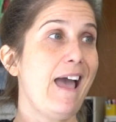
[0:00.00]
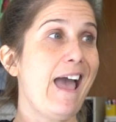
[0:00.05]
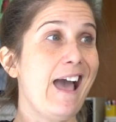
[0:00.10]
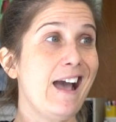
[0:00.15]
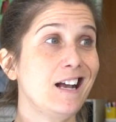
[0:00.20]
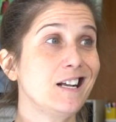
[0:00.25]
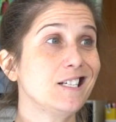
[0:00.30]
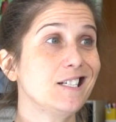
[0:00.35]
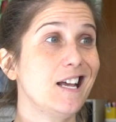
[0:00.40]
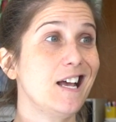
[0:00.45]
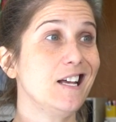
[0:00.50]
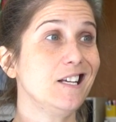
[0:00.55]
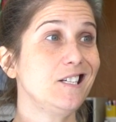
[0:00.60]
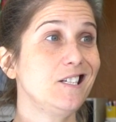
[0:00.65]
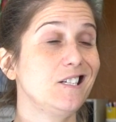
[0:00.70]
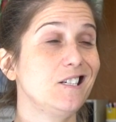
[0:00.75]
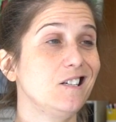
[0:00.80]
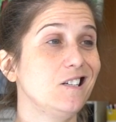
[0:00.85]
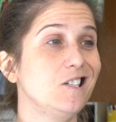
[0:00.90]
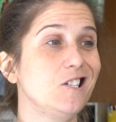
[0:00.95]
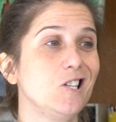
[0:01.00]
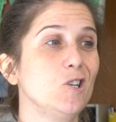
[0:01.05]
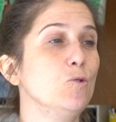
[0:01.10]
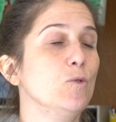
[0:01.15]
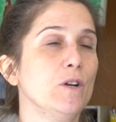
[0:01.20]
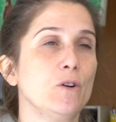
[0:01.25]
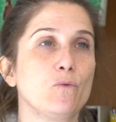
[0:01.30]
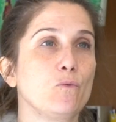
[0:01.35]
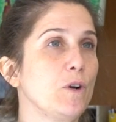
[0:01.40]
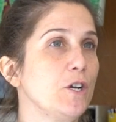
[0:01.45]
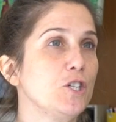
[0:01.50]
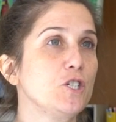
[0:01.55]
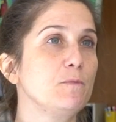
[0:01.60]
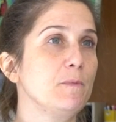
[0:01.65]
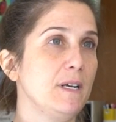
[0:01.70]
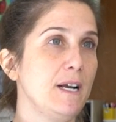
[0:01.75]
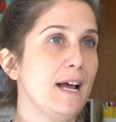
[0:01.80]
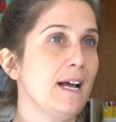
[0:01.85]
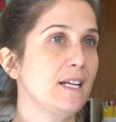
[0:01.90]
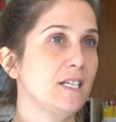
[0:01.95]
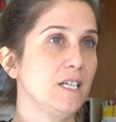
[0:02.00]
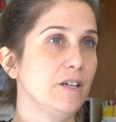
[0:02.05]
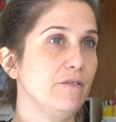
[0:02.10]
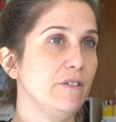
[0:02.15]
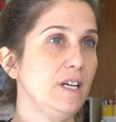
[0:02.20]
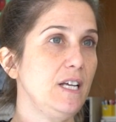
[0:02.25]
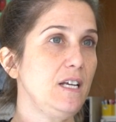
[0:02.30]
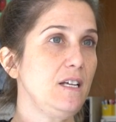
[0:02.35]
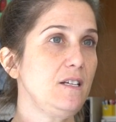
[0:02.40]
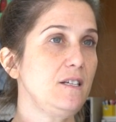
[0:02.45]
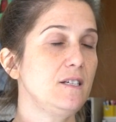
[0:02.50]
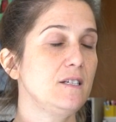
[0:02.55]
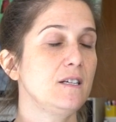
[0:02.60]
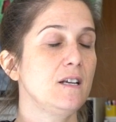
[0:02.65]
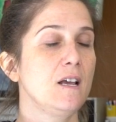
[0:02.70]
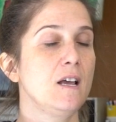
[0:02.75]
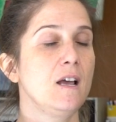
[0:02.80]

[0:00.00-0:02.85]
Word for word: access to enrichment activities.